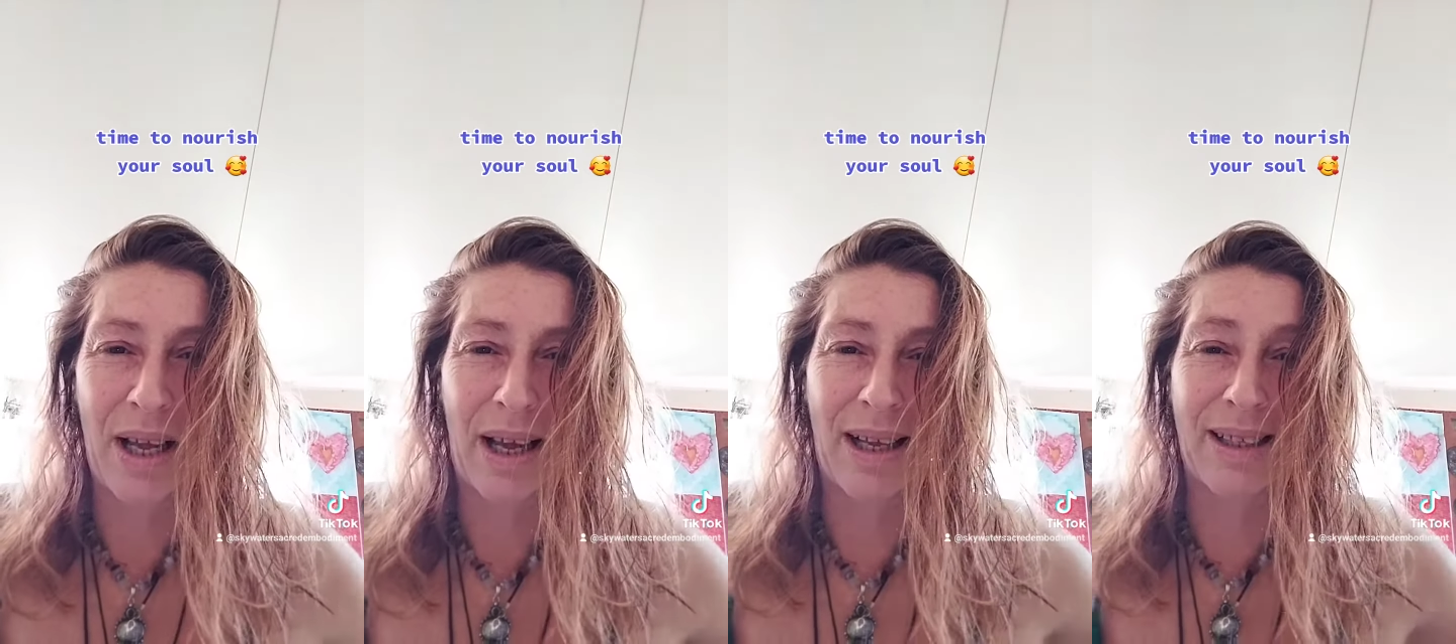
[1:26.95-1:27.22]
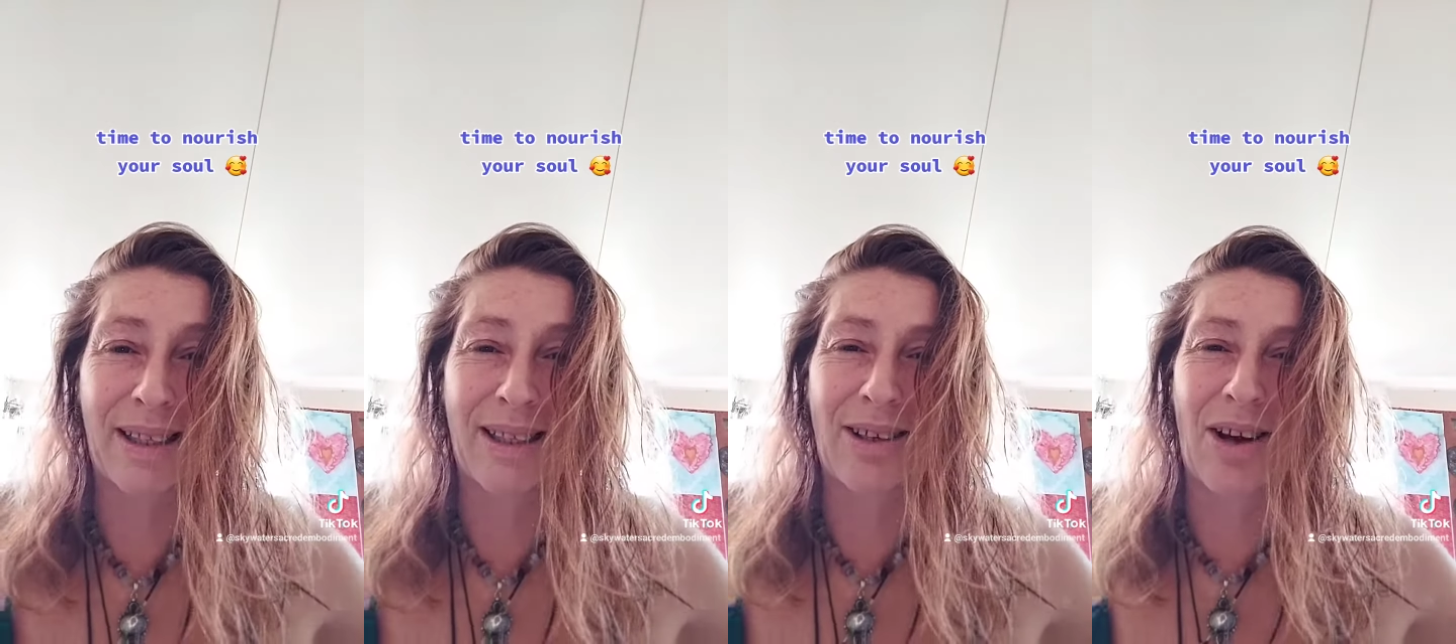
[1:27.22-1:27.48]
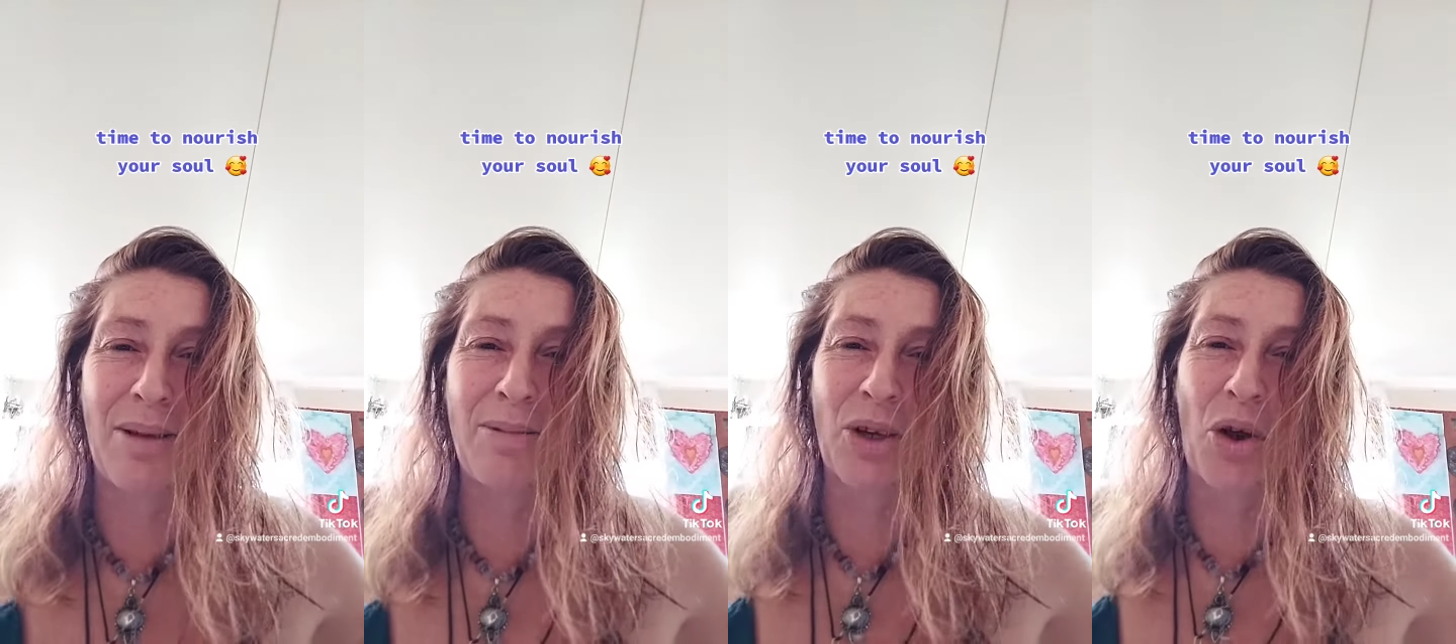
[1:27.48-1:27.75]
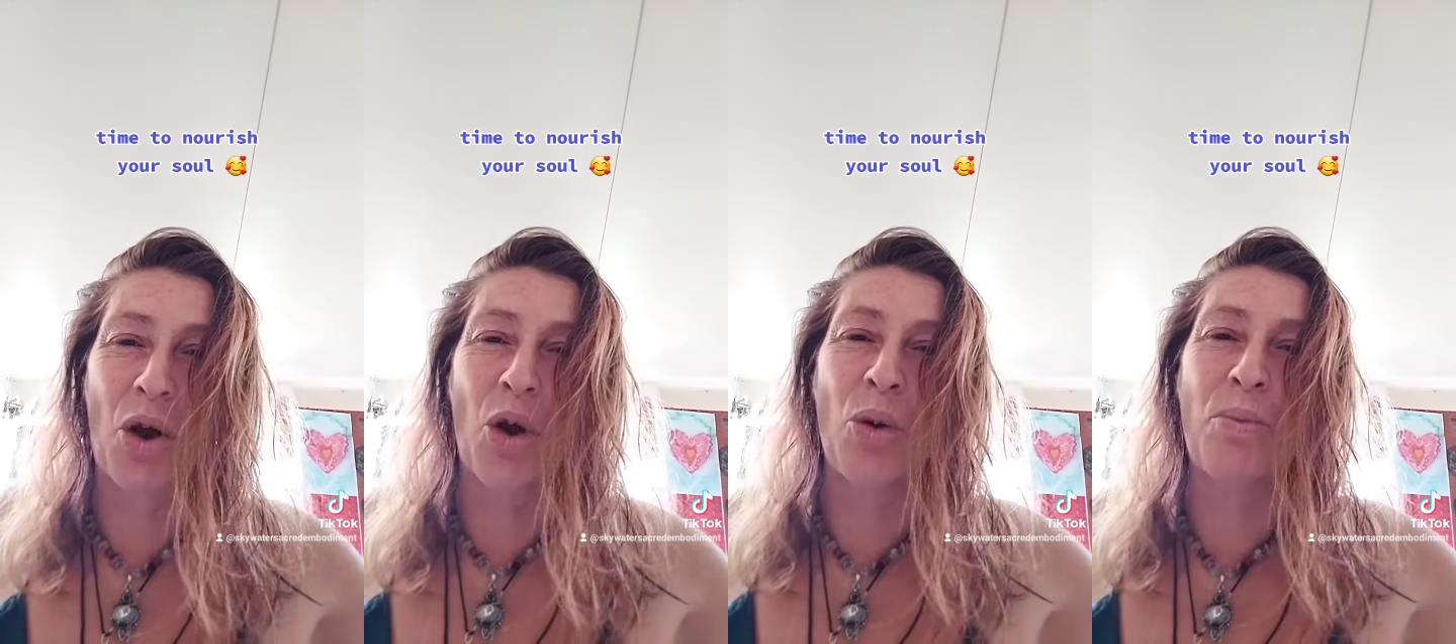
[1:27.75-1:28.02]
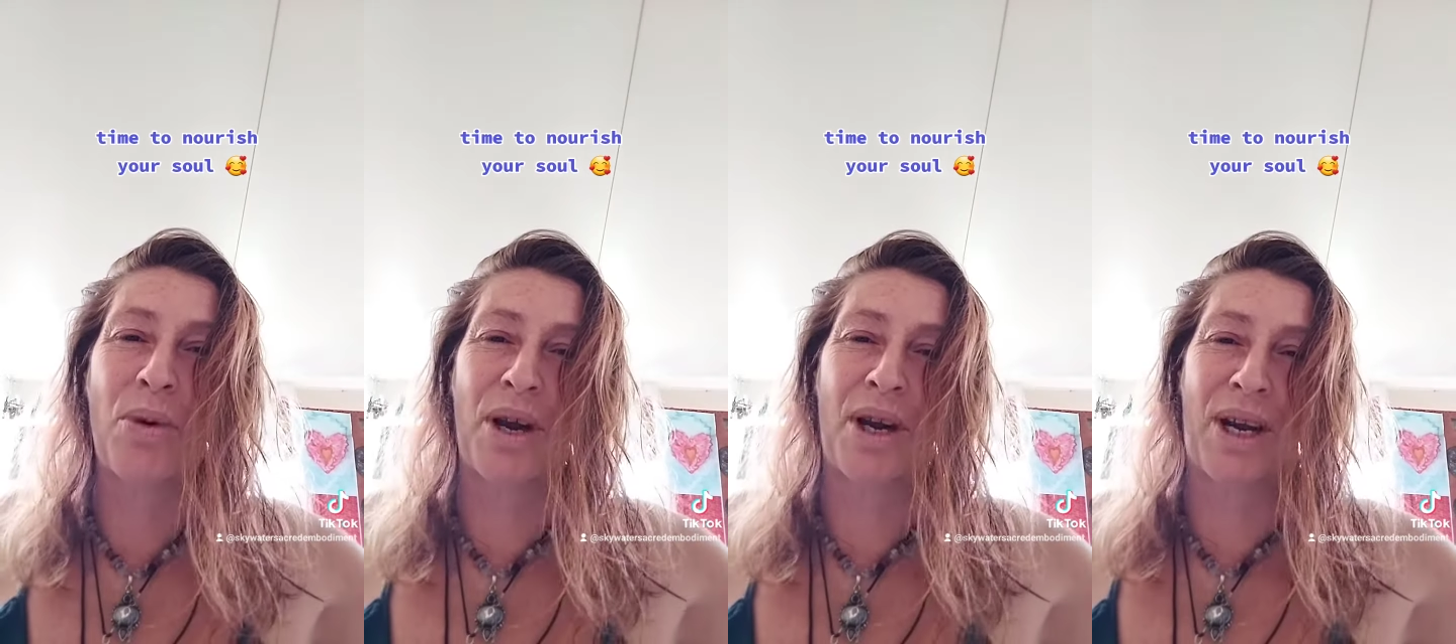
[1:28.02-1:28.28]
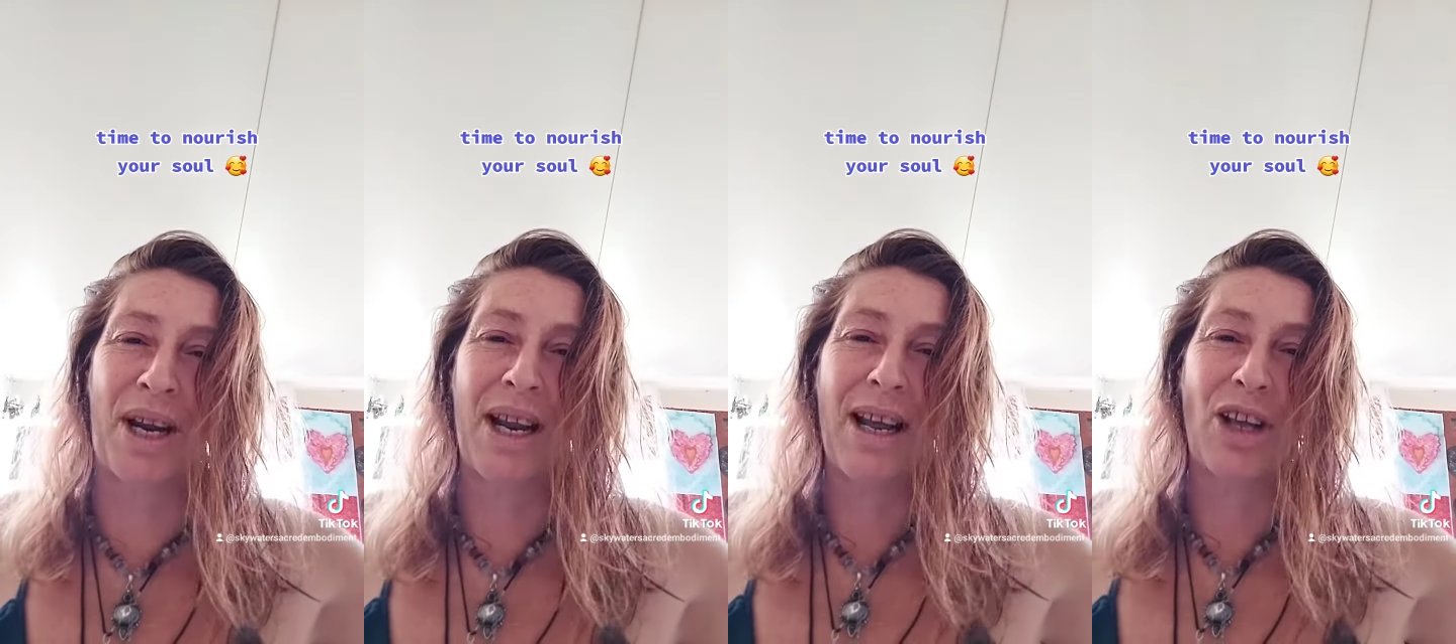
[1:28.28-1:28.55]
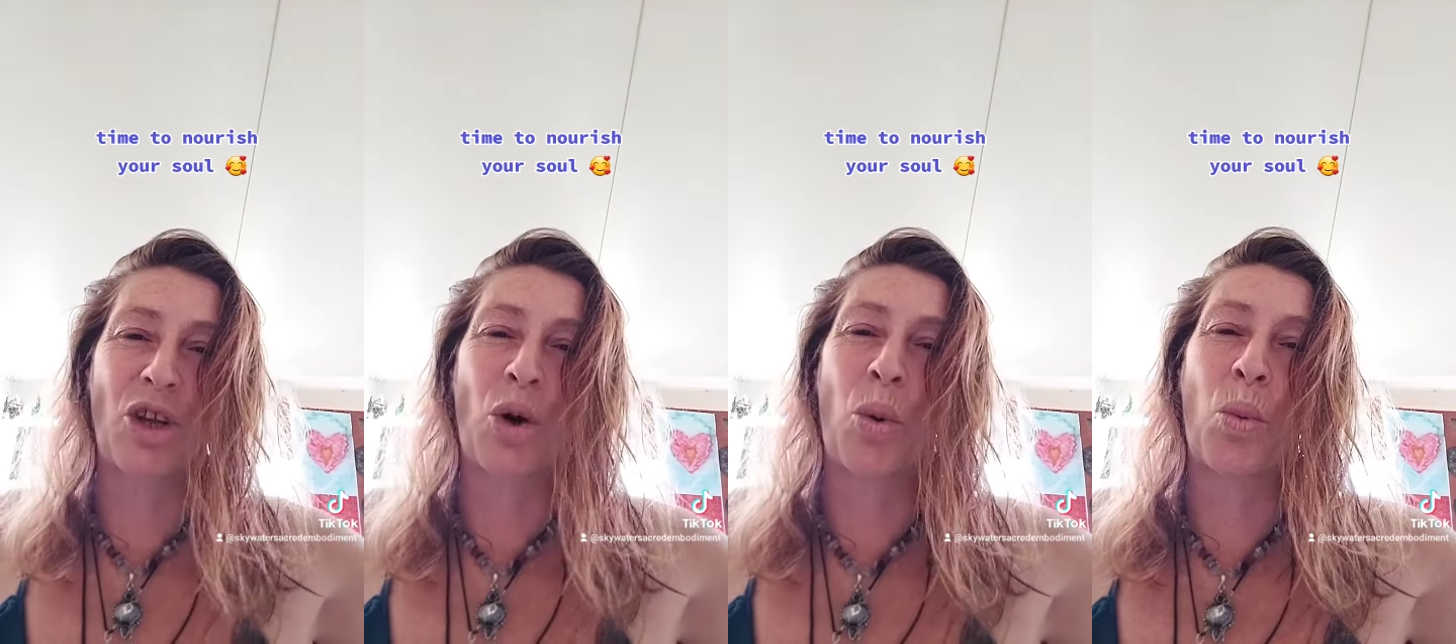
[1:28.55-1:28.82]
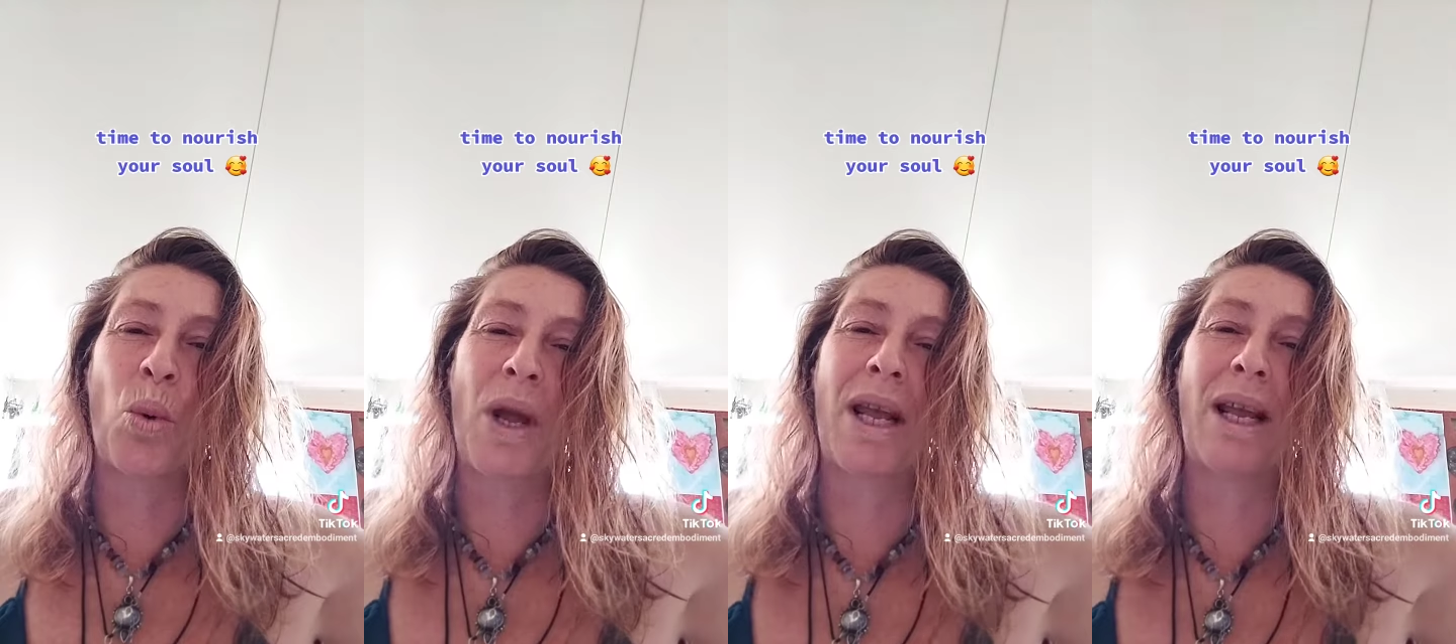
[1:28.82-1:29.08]
It's time to open
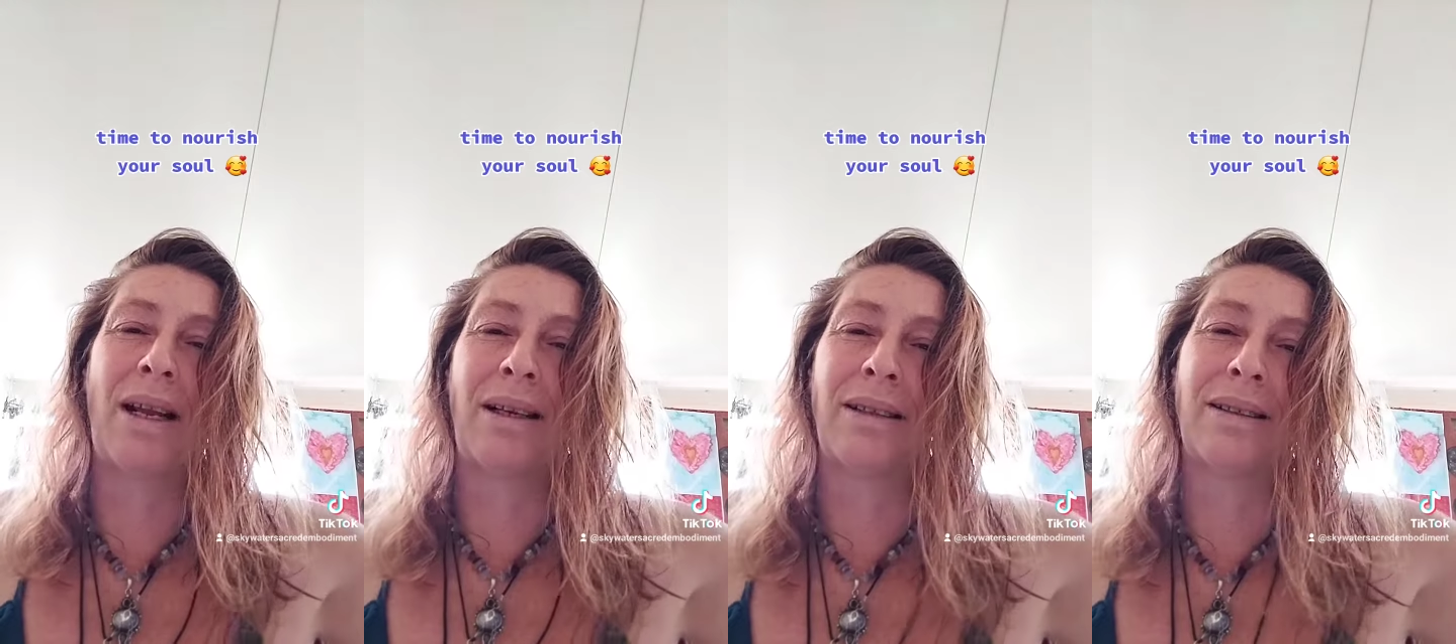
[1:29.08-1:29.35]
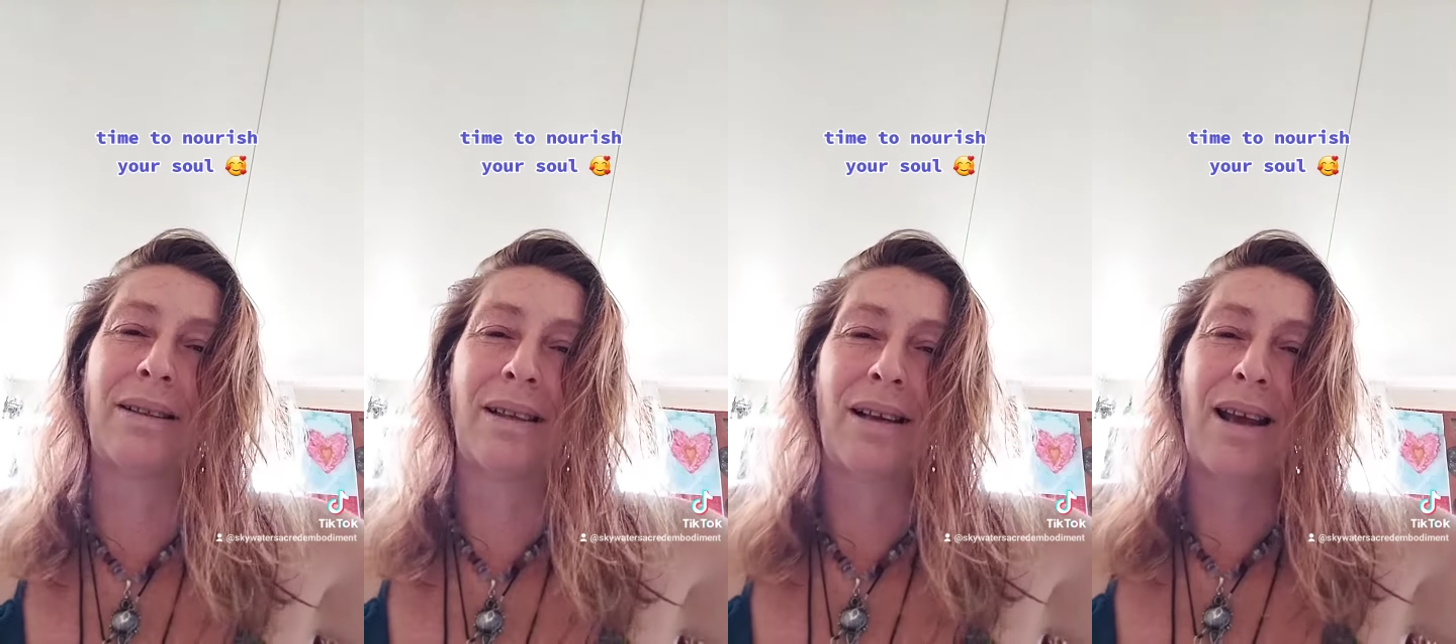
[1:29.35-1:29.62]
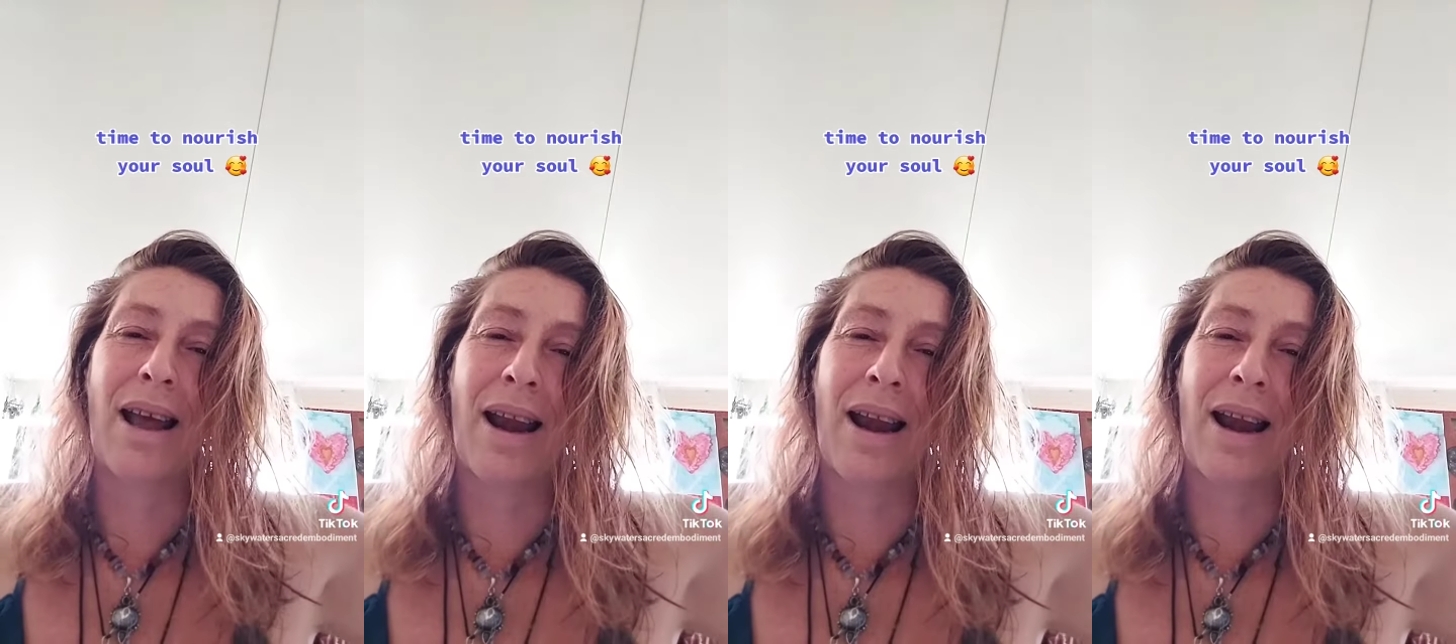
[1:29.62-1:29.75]
your wings